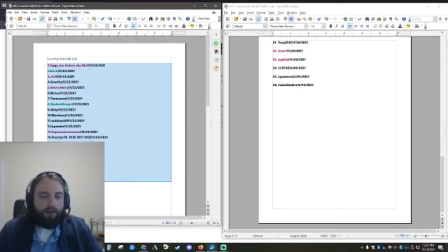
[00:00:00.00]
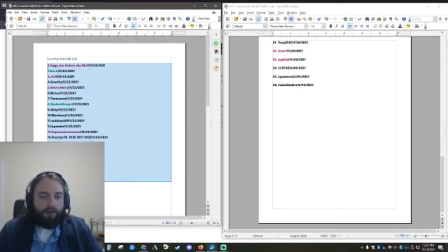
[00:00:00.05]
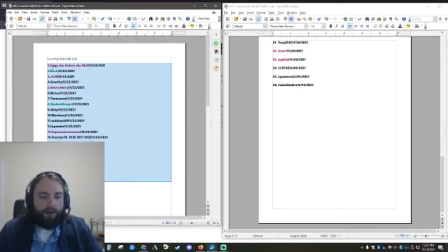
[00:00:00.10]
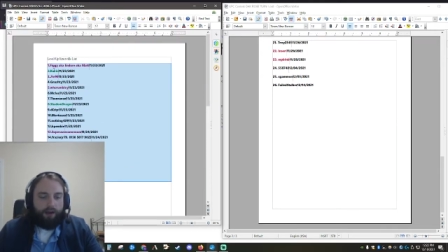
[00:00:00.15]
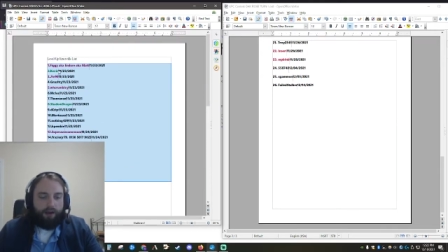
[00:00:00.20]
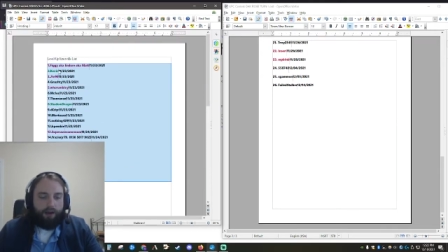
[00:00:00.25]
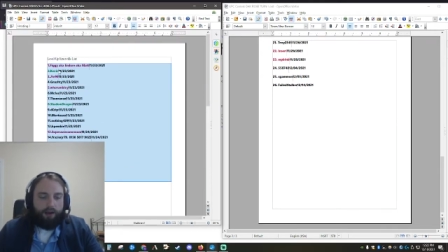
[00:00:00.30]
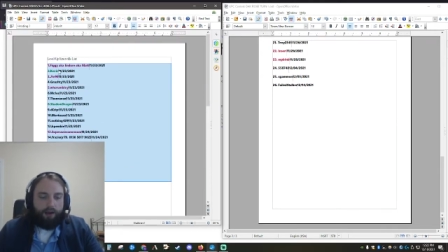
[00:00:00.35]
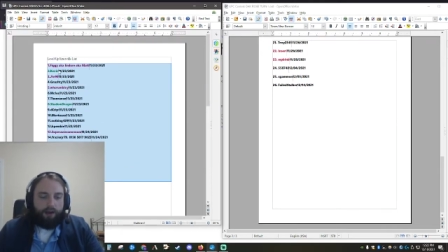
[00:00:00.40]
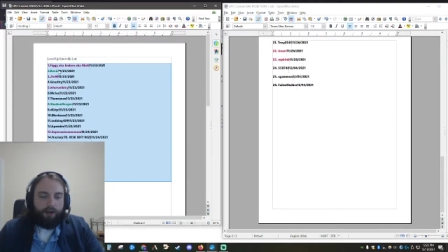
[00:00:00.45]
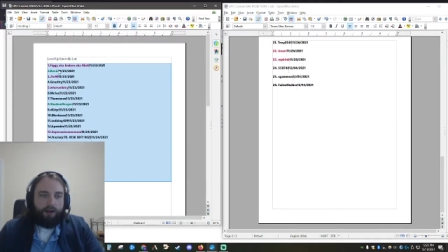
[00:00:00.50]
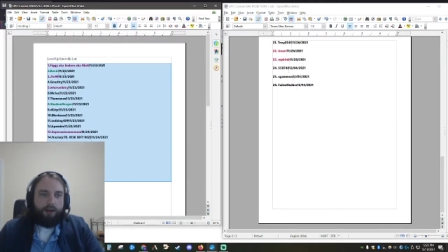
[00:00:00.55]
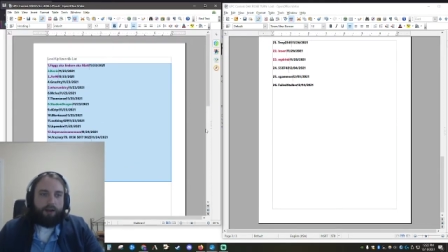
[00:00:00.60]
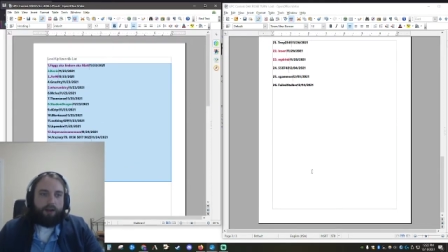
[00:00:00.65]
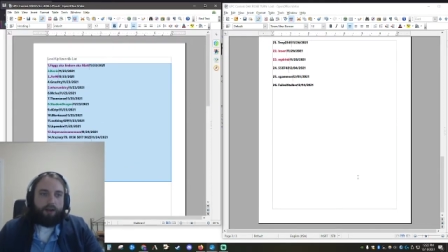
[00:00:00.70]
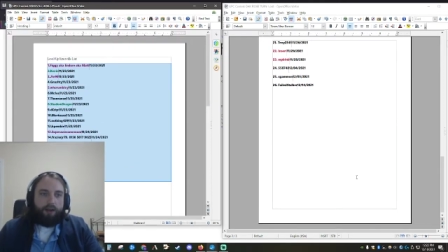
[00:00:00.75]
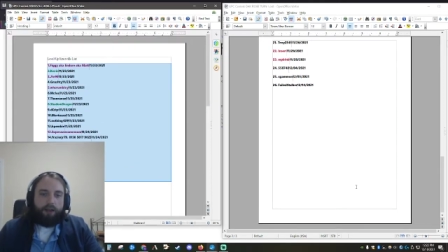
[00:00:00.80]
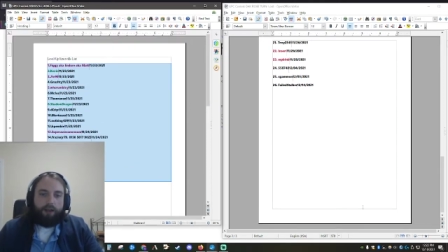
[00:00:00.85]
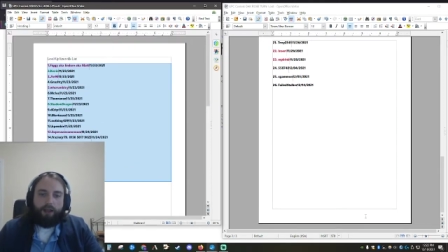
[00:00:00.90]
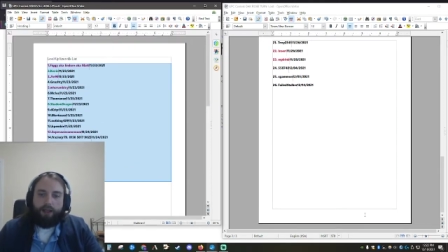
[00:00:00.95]
Uh,
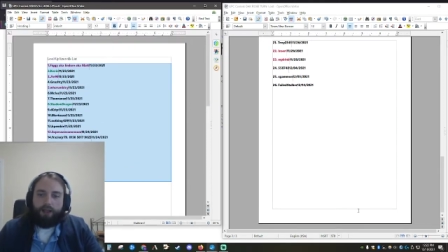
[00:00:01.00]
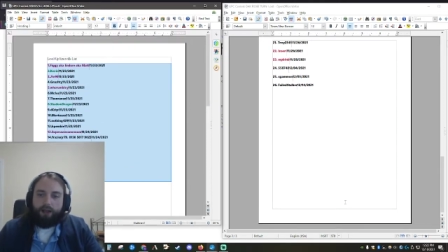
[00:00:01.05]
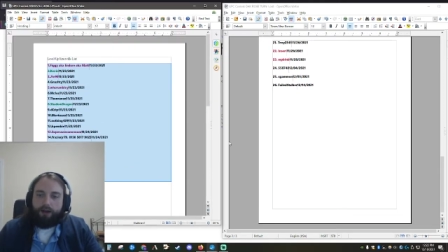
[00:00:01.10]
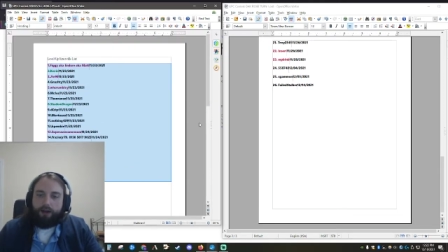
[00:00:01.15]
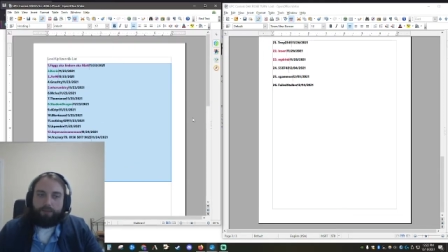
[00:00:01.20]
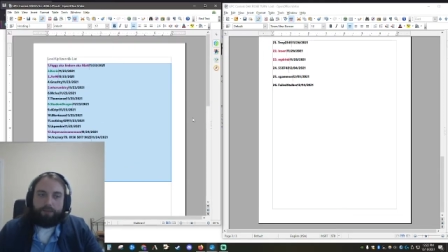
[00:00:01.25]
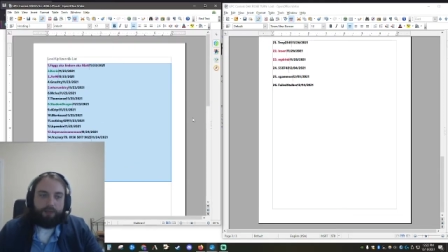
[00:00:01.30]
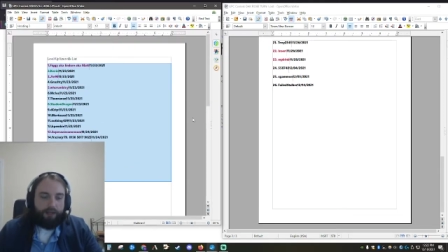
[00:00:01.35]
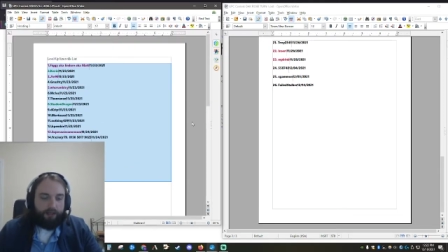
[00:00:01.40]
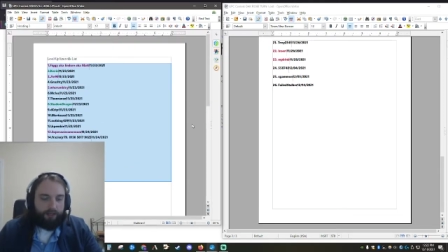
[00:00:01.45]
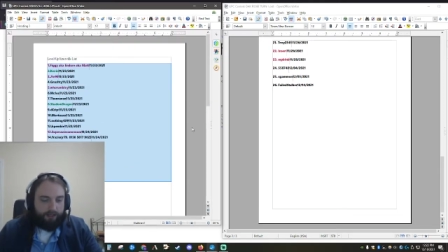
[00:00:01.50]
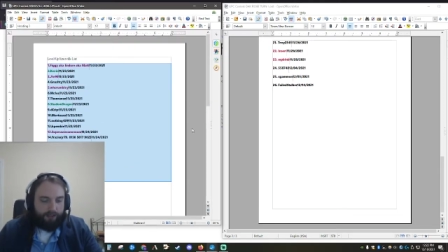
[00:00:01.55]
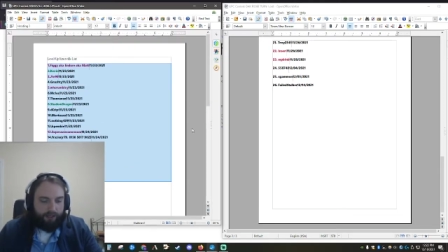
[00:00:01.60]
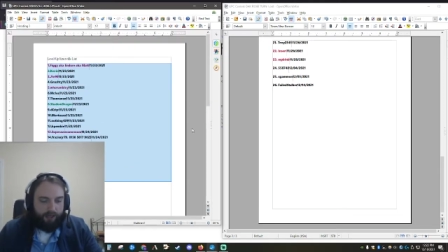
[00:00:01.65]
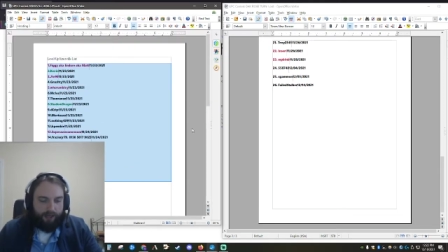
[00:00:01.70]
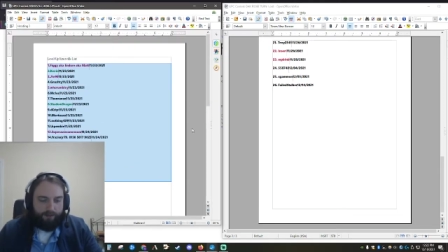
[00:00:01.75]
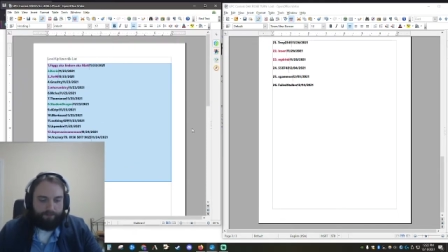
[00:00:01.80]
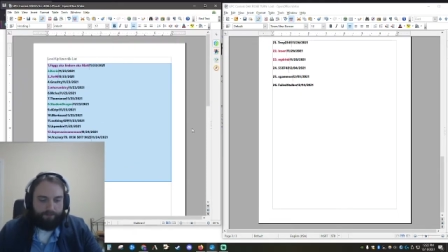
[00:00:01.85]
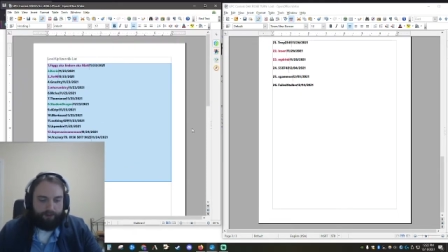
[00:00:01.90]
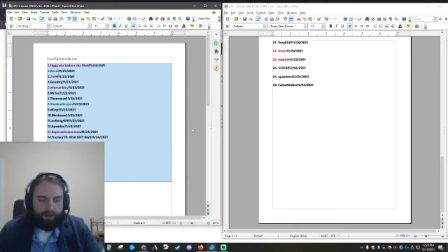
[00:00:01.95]
and I'm going to
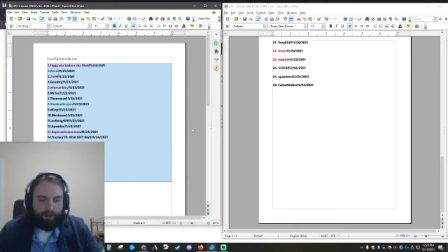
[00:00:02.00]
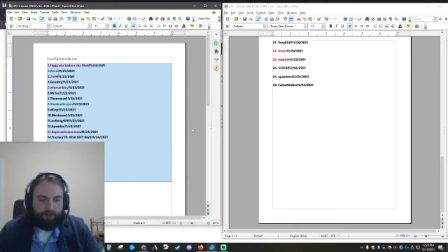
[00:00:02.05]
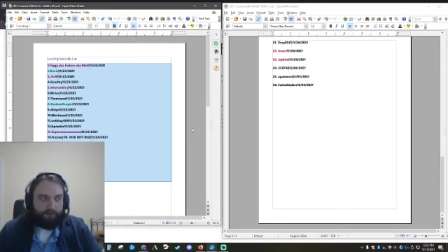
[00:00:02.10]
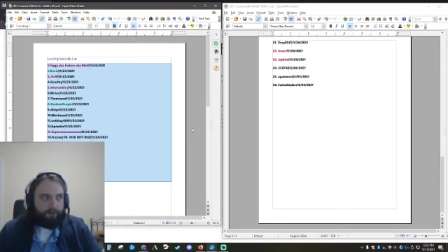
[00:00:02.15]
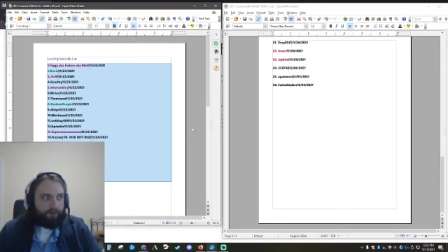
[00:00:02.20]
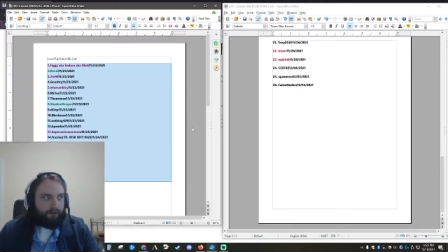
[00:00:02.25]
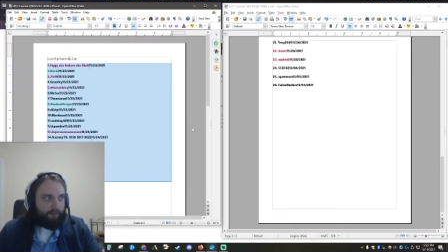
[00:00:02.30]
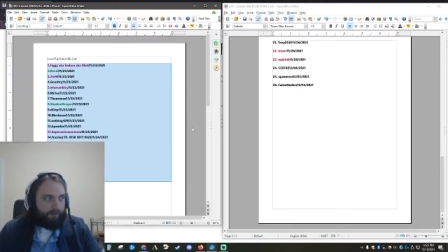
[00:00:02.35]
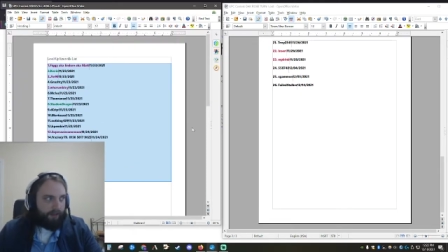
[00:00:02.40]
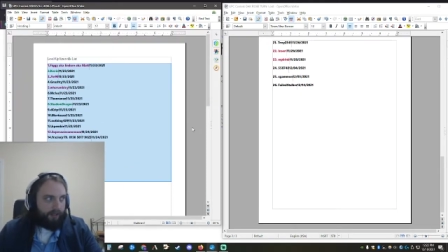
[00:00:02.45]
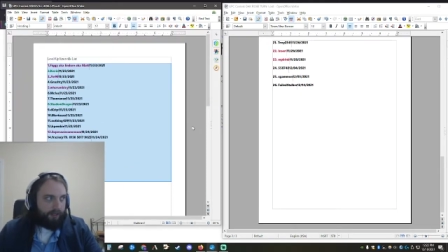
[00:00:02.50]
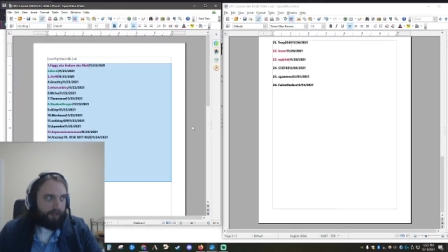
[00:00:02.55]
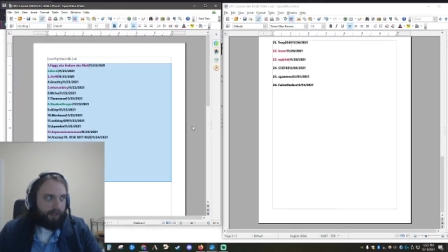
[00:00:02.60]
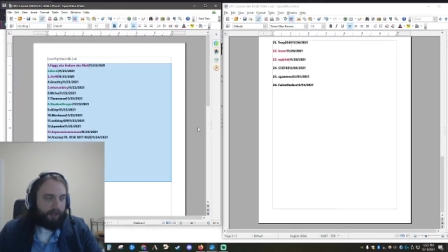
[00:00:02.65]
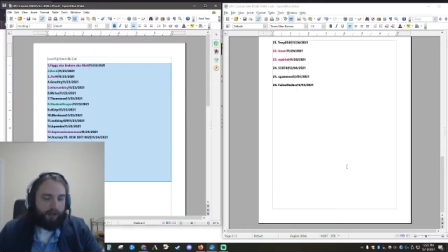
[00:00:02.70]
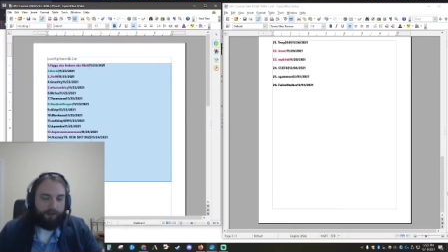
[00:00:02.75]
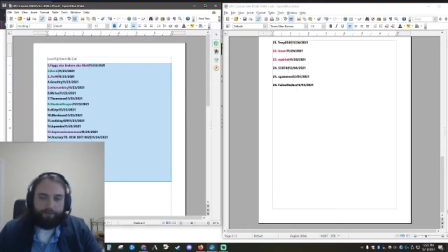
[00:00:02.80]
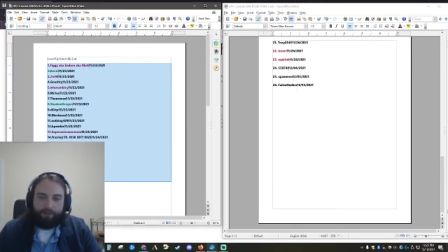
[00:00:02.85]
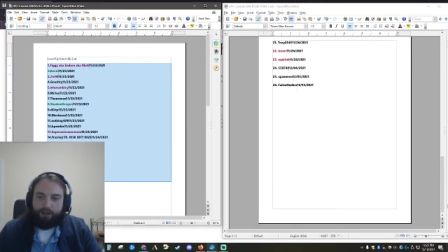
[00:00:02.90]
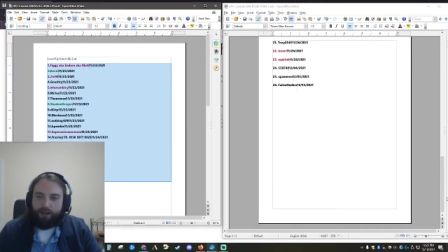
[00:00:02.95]
copy this, command
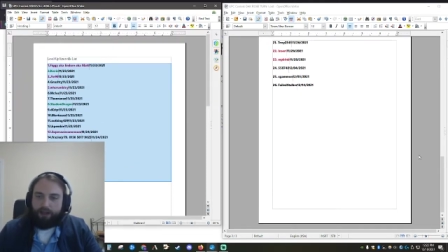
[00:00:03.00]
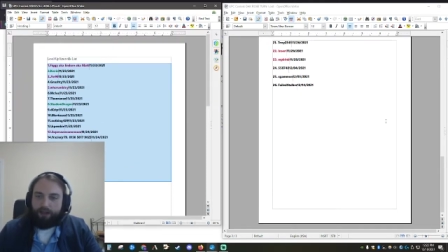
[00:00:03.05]
copy,